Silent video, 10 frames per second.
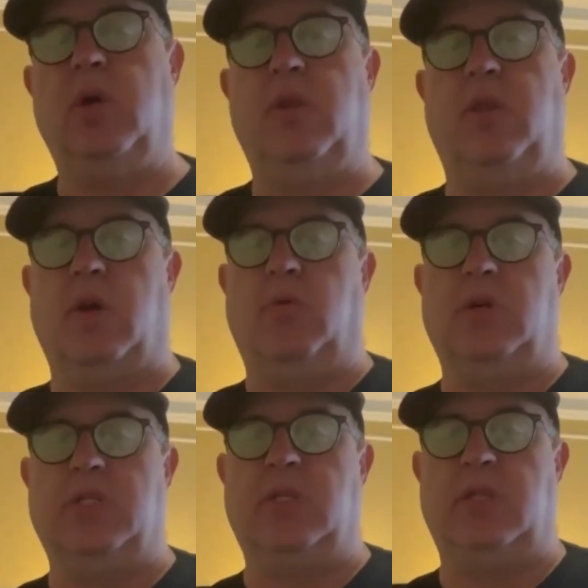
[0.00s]
there
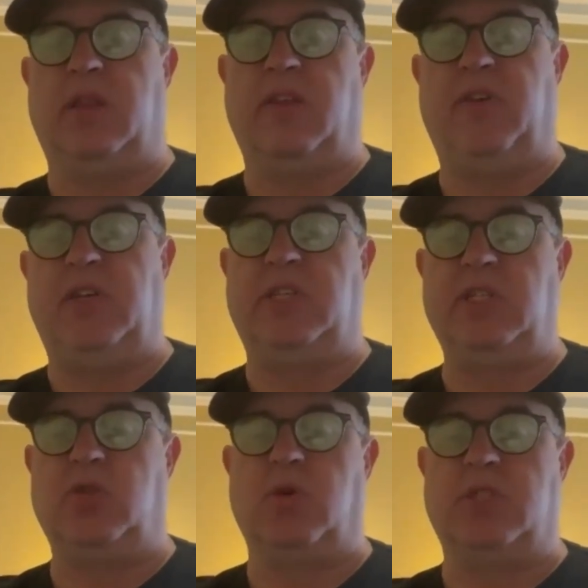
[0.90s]
was that the
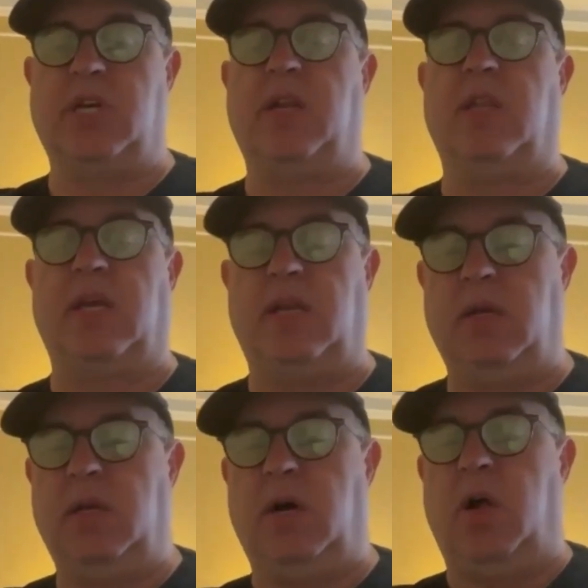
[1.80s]
VCs were tunneling
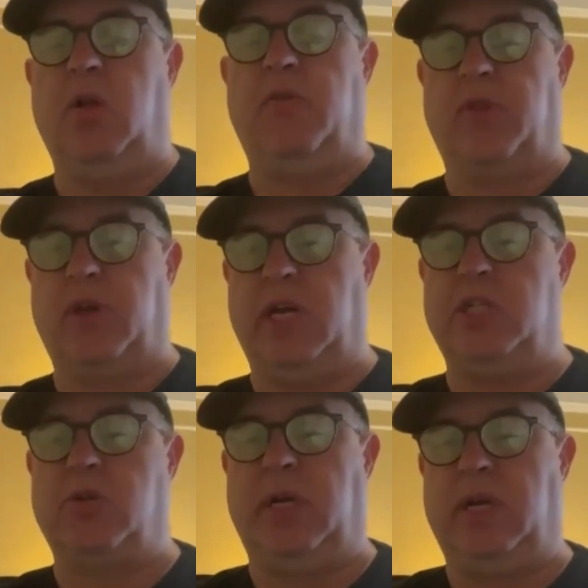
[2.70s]
all over the
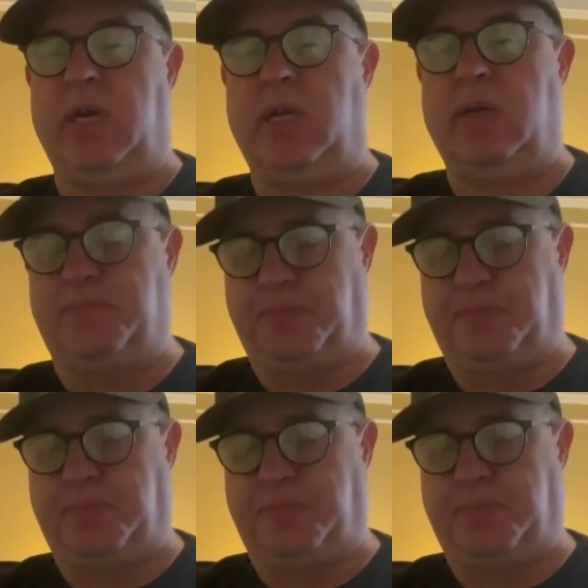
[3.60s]
country and